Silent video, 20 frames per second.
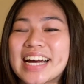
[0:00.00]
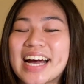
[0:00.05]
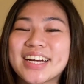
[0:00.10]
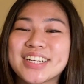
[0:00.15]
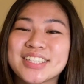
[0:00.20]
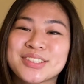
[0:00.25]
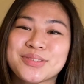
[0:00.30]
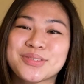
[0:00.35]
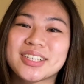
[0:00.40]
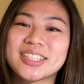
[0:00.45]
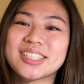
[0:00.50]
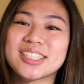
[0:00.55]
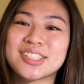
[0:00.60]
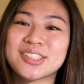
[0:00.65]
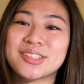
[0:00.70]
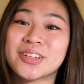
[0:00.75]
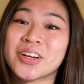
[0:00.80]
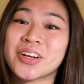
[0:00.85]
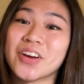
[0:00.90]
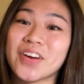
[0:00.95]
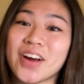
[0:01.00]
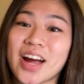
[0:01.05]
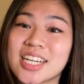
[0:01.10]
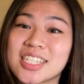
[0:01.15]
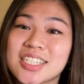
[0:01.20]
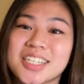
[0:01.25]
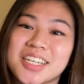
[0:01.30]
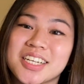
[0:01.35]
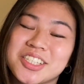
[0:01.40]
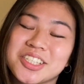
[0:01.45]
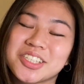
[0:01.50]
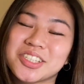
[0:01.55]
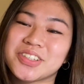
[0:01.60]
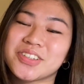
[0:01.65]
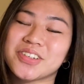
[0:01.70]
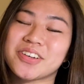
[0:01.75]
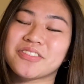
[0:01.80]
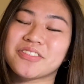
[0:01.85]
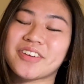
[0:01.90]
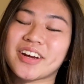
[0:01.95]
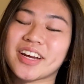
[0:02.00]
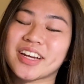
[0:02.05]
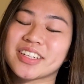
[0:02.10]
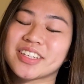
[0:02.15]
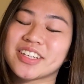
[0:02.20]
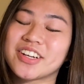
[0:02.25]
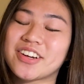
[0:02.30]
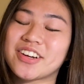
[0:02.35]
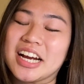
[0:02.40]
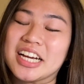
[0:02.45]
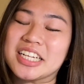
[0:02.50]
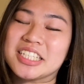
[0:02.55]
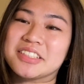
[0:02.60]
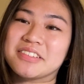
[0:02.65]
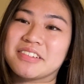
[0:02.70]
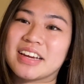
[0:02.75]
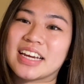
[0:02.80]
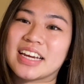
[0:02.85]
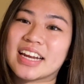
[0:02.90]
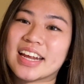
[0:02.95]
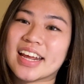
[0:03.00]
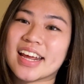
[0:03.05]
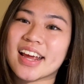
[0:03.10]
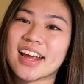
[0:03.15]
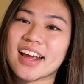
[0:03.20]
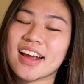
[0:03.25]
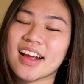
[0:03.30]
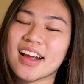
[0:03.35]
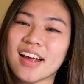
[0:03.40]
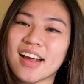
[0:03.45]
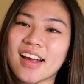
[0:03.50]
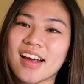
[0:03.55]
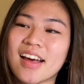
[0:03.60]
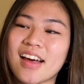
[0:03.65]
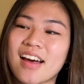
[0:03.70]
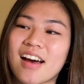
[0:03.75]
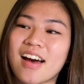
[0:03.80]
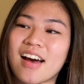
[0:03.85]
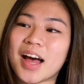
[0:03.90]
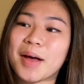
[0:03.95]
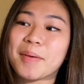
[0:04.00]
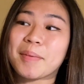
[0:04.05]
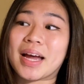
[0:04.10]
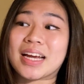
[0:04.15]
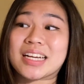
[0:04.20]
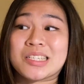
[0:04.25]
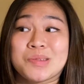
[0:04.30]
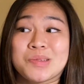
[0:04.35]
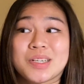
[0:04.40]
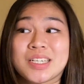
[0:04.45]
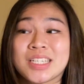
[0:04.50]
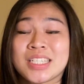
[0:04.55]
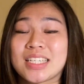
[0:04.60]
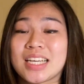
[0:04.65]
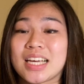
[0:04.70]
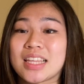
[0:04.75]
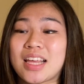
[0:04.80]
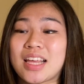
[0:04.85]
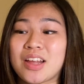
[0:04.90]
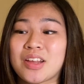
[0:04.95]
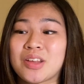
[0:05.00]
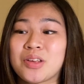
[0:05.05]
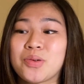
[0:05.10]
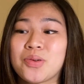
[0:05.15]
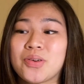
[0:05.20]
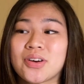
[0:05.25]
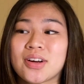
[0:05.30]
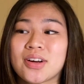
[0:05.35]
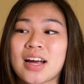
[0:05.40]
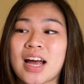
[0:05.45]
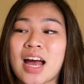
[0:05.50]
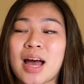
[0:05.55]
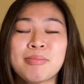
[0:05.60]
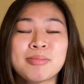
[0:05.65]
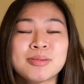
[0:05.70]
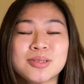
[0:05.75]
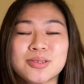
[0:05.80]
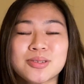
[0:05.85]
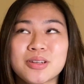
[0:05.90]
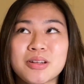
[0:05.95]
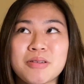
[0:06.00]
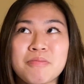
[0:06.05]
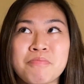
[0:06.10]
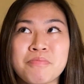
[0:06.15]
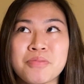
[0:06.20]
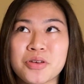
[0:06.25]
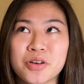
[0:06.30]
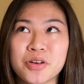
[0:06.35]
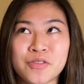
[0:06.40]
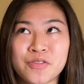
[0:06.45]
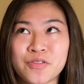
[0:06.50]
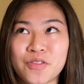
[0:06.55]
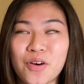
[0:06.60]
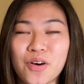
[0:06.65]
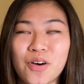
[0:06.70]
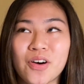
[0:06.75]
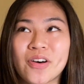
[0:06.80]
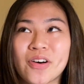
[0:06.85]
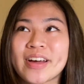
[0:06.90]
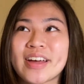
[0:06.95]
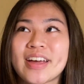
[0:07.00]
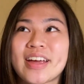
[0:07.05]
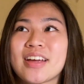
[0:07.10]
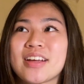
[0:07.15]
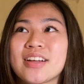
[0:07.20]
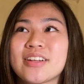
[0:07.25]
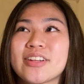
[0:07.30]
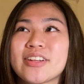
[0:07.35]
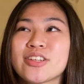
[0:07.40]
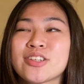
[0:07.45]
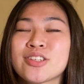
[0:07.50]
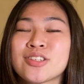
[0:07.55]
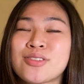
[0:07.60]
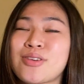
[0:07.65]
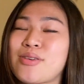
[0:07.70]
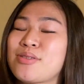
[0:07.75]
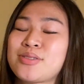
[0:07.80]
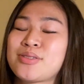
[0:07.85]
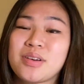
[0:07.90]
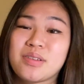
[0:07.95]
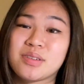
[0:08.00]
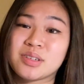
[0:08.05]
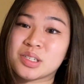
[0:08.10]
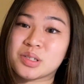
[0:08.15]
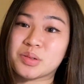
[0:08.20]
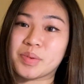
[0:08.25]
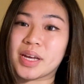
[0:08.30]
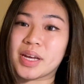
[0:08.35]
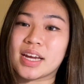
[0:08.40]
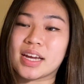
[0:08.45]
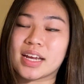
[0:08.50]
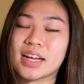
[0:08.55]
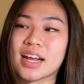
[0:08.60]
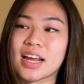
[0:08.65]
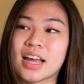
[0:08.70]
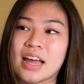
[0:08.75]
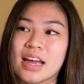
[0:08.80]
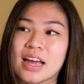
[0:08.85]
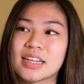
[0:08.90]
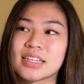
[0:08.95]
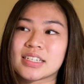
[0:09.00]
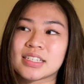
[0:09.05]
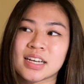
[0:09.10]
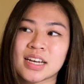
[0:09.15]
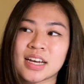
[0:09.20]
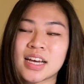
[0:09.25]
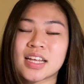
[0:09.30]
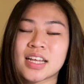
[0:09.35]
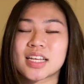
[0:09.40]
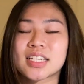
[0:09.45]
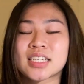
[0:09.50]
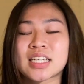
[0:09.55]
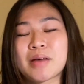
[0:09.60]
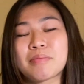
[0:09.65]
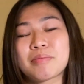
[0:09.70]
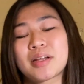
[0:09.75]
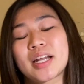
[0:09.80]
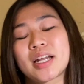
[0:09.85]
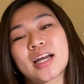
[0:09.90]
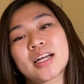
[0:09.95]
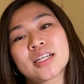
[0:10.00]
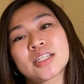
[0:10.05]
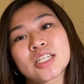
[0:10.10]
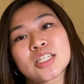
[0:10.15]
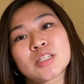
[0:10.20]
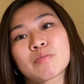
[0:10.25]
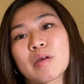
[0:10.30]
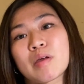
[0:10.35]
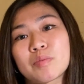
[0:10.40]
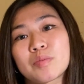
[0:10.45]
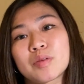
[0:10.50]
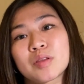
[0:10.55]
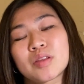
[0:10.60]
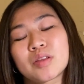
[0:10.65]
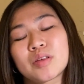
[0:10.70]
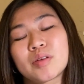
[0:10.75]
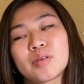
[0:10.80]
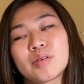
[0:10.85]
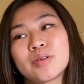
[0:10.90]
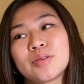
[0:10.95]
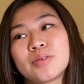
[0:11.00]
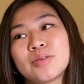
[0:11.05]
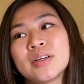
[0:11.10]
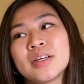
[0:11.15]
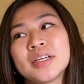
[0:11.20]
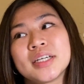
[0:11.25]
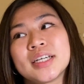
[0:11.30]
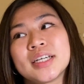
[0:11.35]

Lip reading: I just wanted to congratulate you on finally graduating. I just want to say that you are absolutely beautiful and so, so sweet, and the time that I got to spend with you